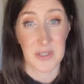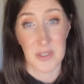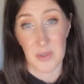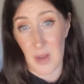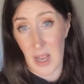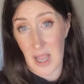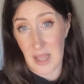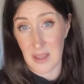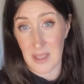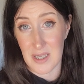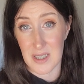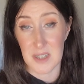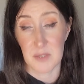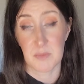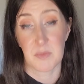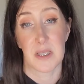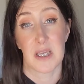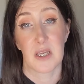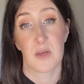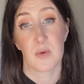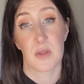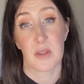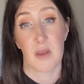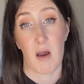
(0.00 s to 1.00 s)
So I like to
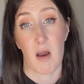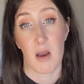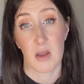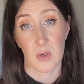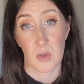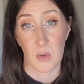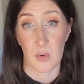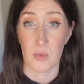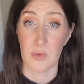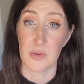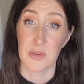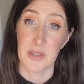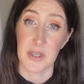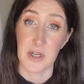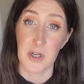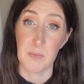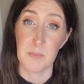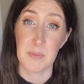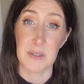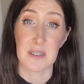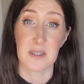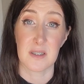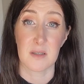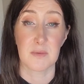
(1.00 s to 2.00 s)
play with hot and cold
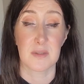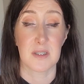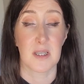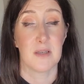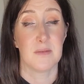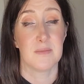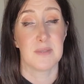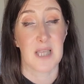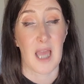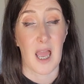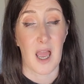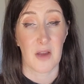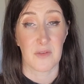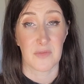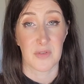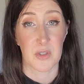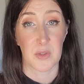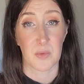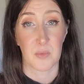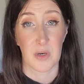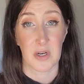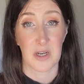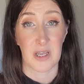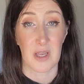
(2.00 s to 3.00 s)
therapy sometimes
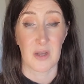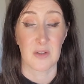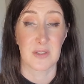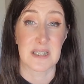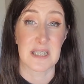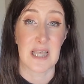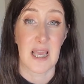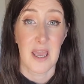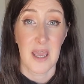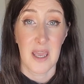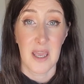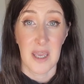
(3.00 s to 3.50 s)
after workouts.